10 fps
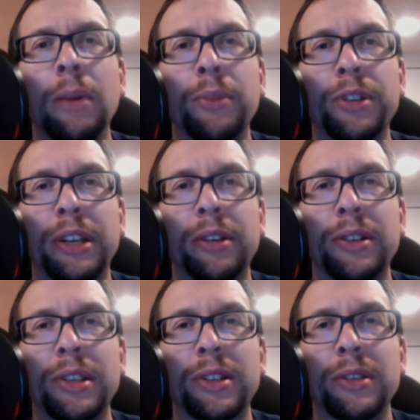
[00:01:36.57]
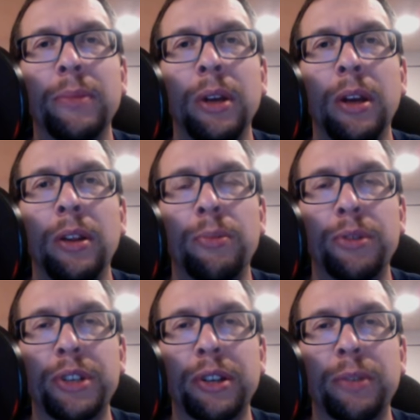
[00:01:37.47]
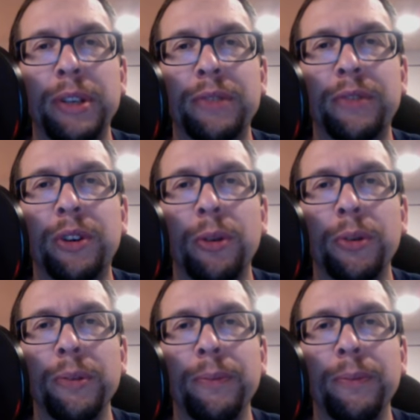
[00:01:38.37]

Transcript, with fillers: particular system, the particular piece of code.